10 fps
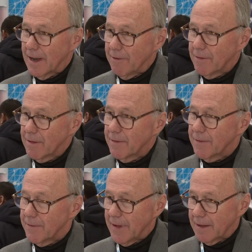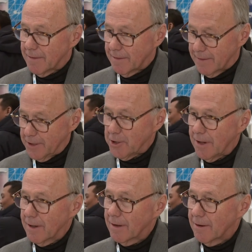level that
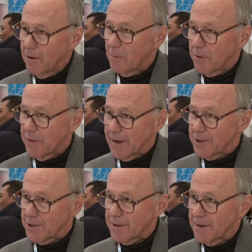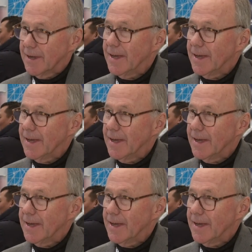digital cooperation